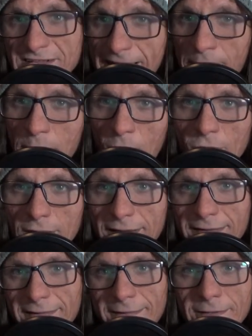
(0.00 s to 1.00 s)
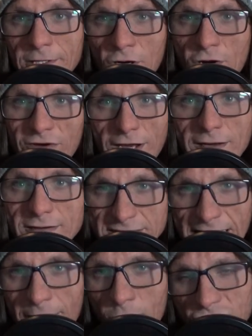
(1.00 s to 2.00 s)
And Mona overhears
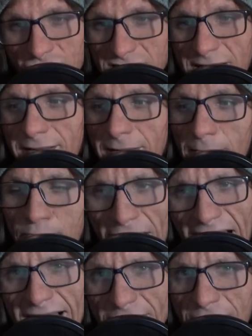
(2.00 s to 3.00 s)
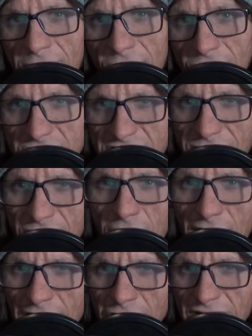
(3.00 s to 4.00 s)
that, which is bad news if you
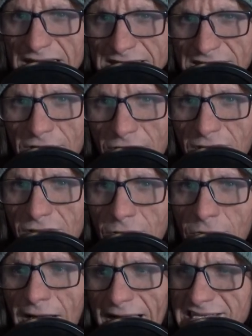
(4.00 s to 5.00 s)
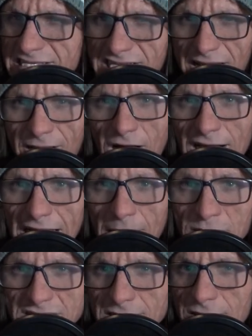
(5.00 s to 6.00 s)
got a crazy girl who has psychotic
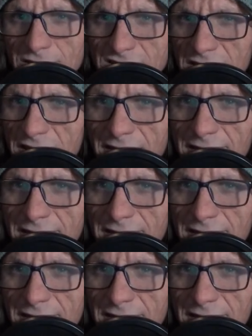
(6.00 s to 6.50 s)
episodes and